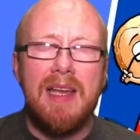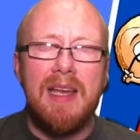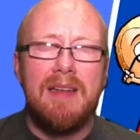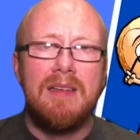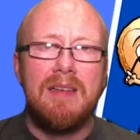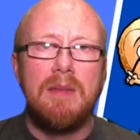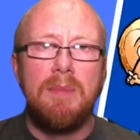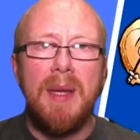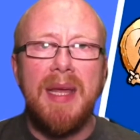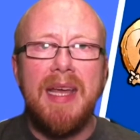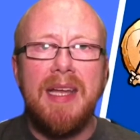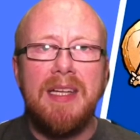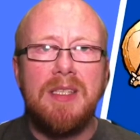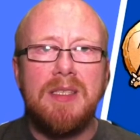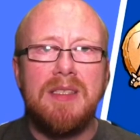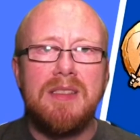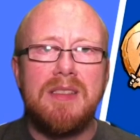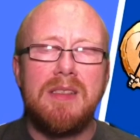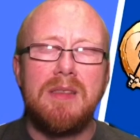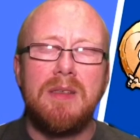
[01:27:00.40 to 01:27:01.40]
Kindle
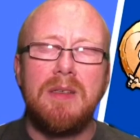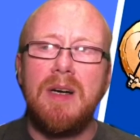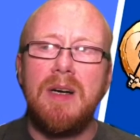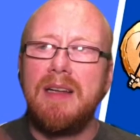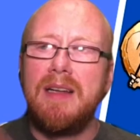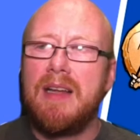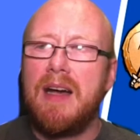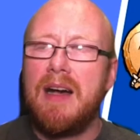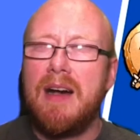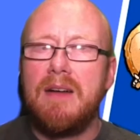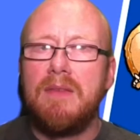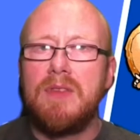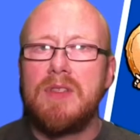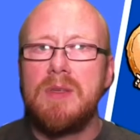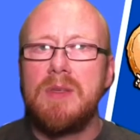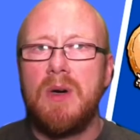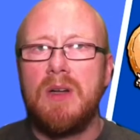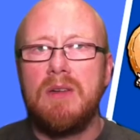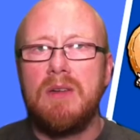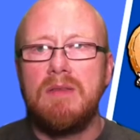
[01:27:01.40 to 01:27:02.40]
pages, so I'd have
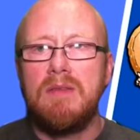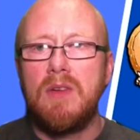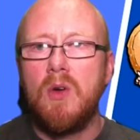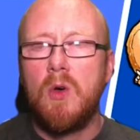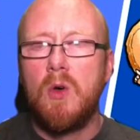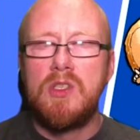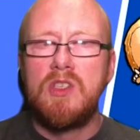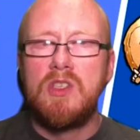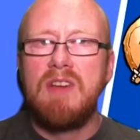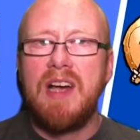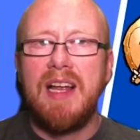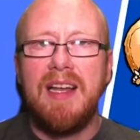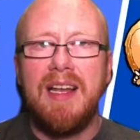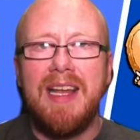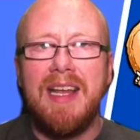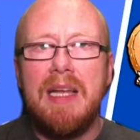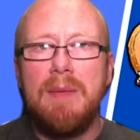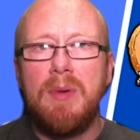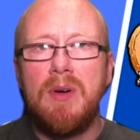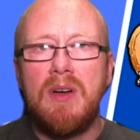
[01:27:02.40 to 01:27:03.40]
someone ghostwrite an
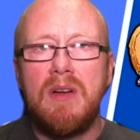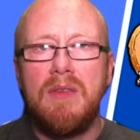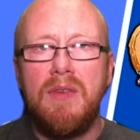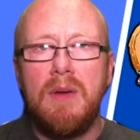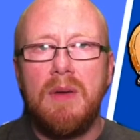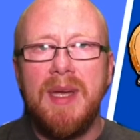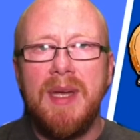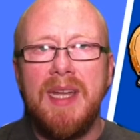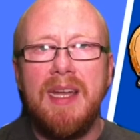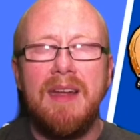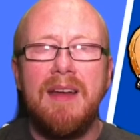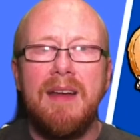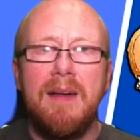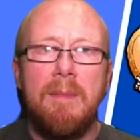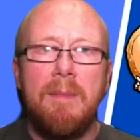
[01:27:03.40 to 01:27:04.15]
ebook for me.